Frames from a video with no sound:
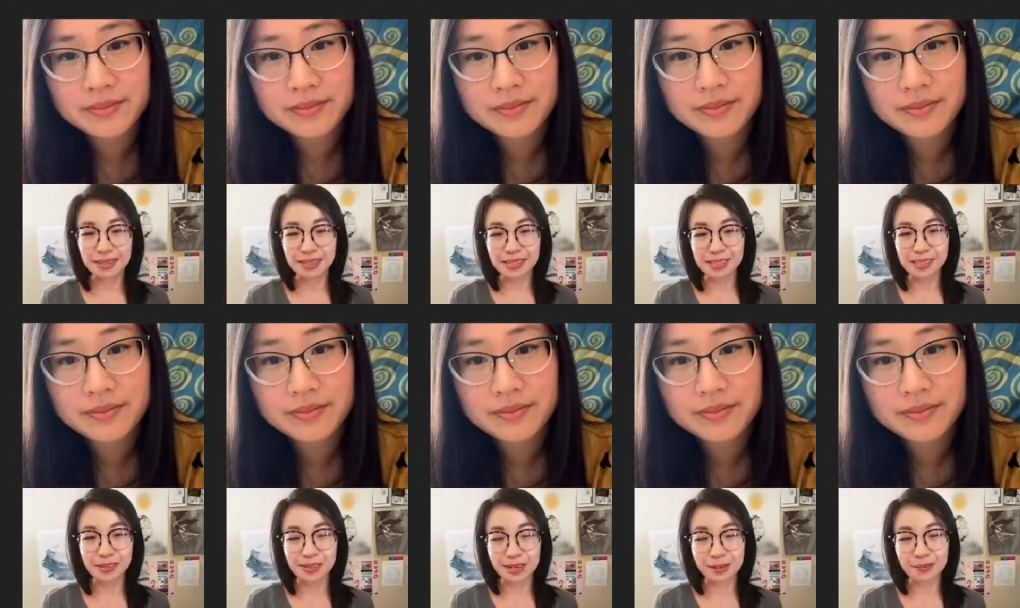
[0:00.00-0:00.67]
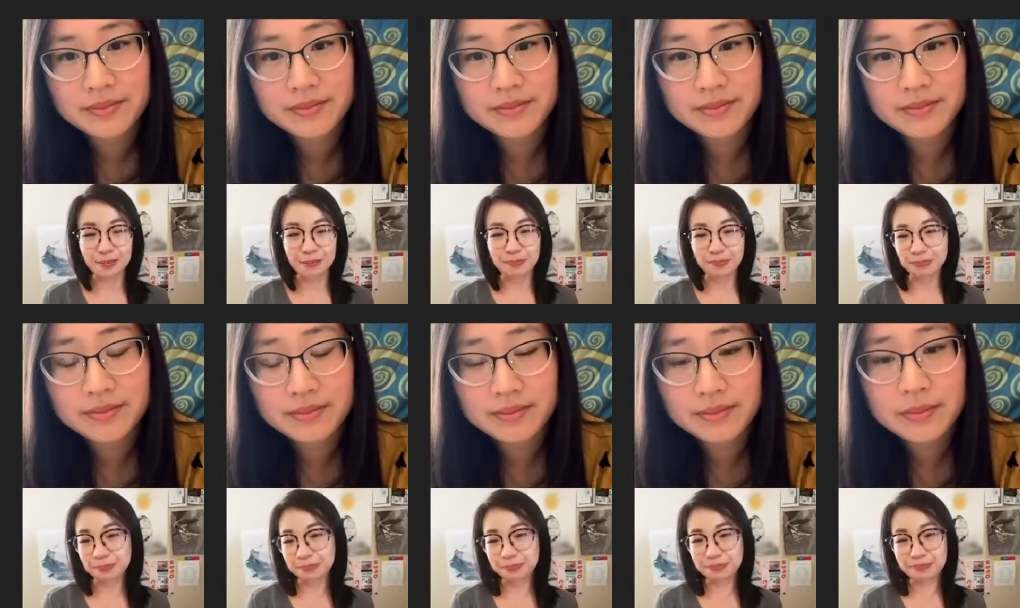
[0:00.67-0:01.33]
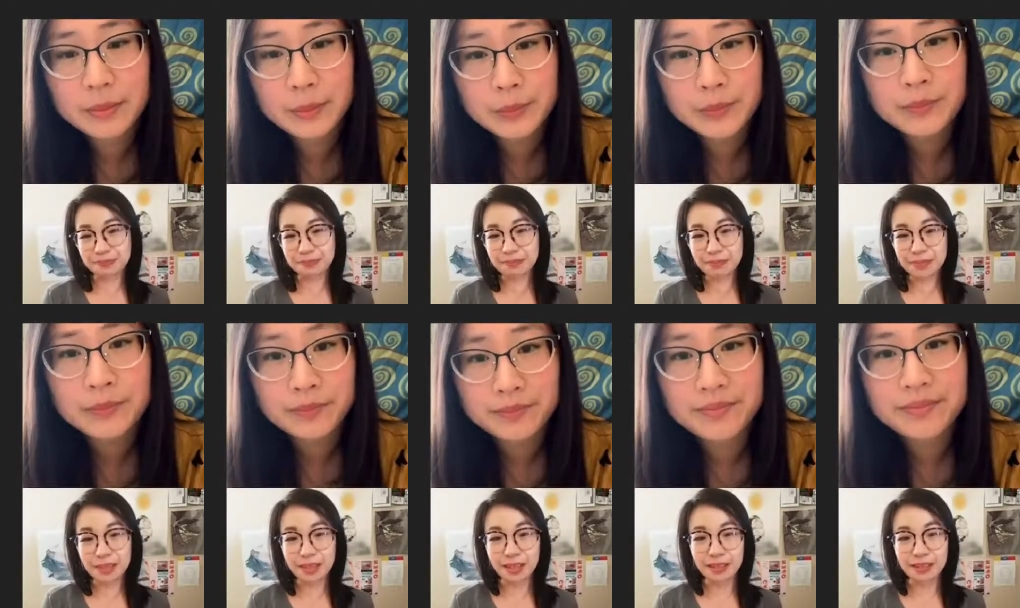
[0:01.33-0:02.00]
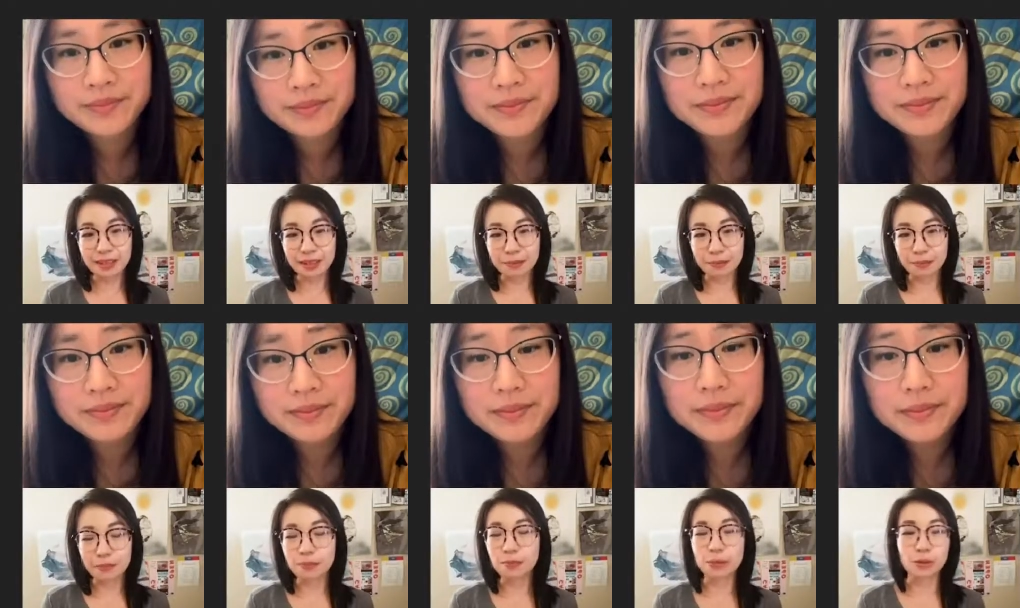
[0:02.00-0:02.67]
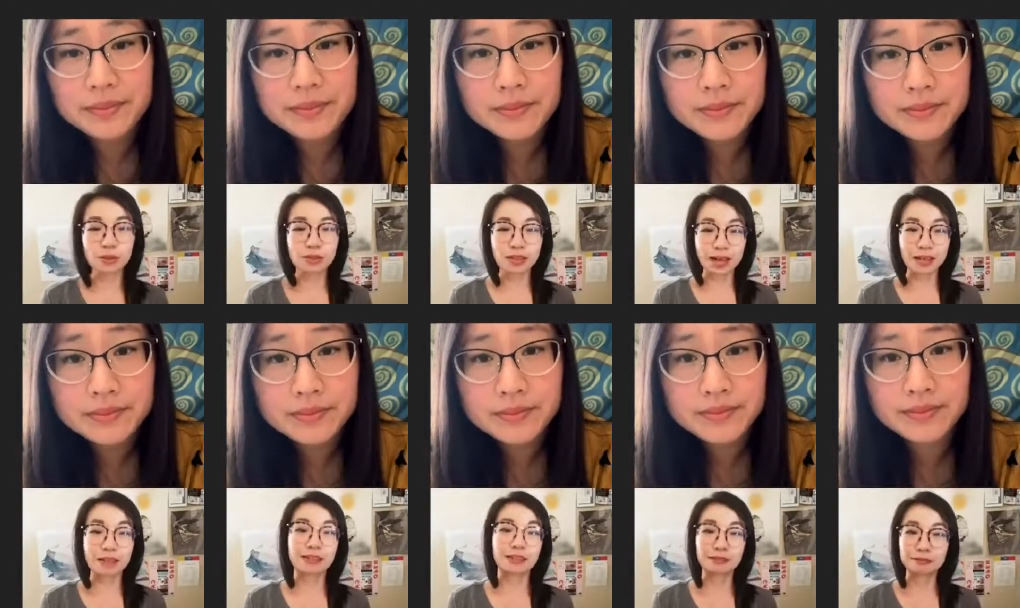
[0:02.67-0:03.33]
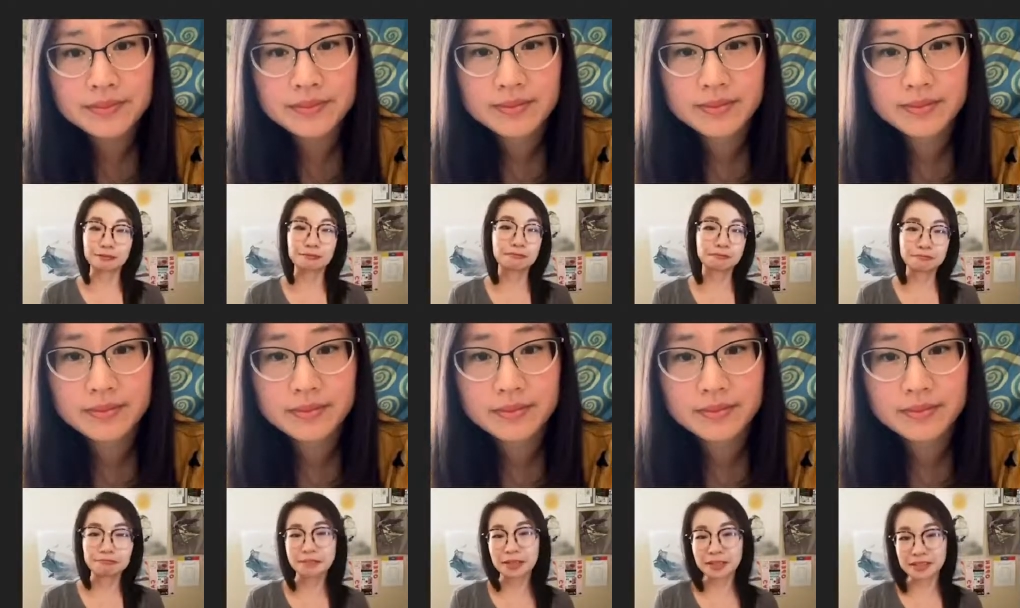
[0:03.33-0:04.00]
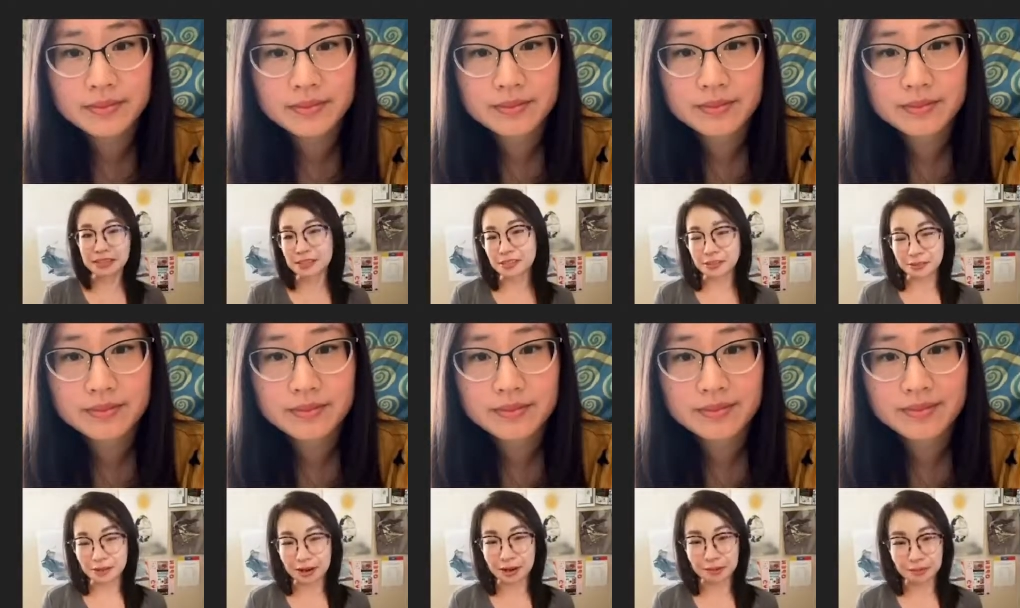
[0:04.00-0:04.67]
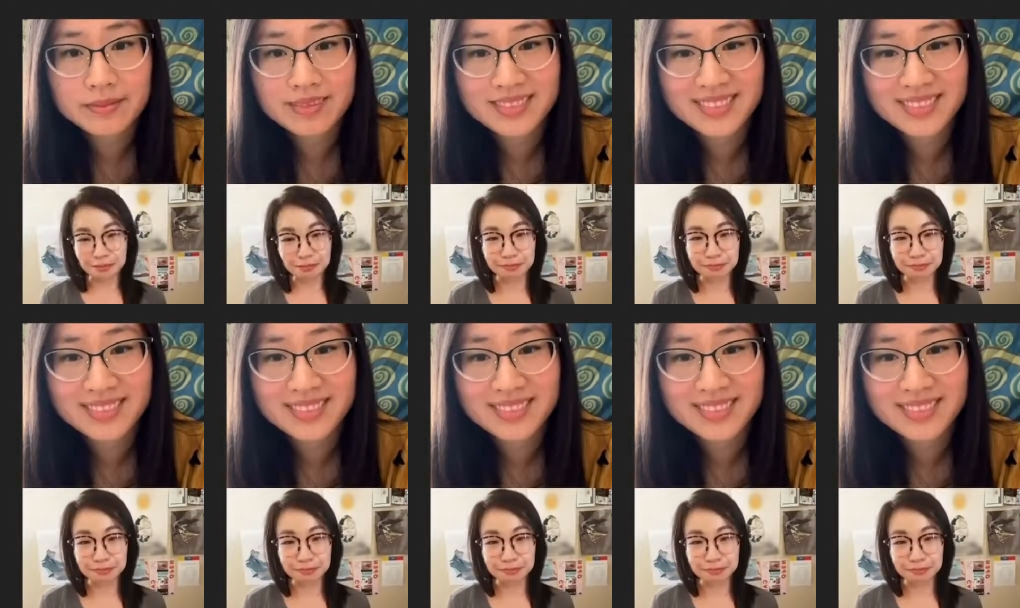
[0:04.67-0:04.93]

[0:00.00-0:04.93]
Speaker 1: Instagram. And I'm most active on Instagram.